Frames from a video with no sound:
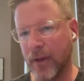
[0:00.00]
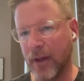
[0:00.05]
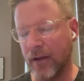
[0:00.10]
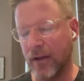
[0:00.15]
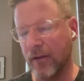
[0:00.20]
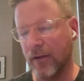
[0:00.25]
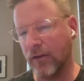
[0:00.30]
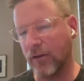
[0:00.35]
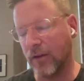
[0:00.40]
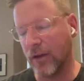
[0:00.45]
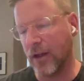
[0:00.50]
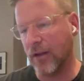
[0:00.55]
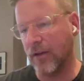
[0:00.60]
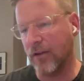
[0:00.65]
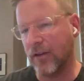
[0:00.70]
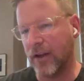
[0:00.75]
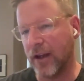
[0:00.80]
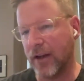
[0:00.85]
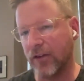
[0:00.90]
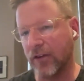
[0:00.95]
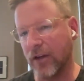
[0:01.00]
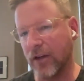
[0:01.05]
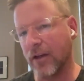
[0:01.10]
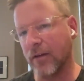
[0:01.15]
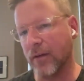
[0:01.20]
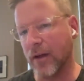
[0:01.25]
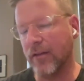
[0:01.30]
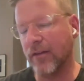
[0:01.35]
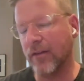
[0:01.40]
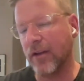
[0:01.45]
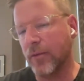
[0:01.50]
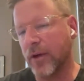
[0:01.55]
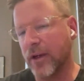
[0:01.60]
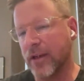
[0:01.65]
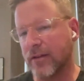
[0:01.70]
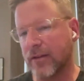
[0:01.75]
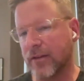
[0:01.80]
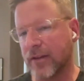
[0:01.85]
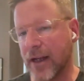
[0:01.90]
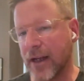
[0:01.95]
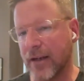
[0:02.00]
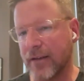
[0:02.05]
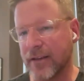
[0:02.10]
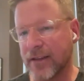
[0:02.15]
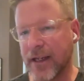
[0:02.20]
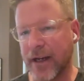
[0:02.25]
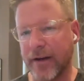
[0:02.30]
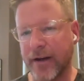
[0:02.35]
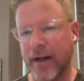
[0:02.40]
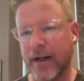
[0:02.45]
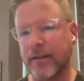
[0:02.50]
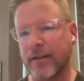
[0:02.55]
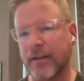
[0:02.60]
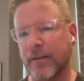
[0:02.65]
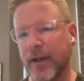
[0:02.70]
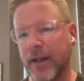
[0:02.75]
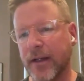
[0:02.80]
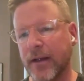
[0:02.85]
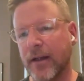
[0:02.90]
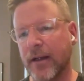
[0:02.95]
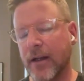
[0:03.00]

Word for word: is, is actually in some ways kind of scary to me.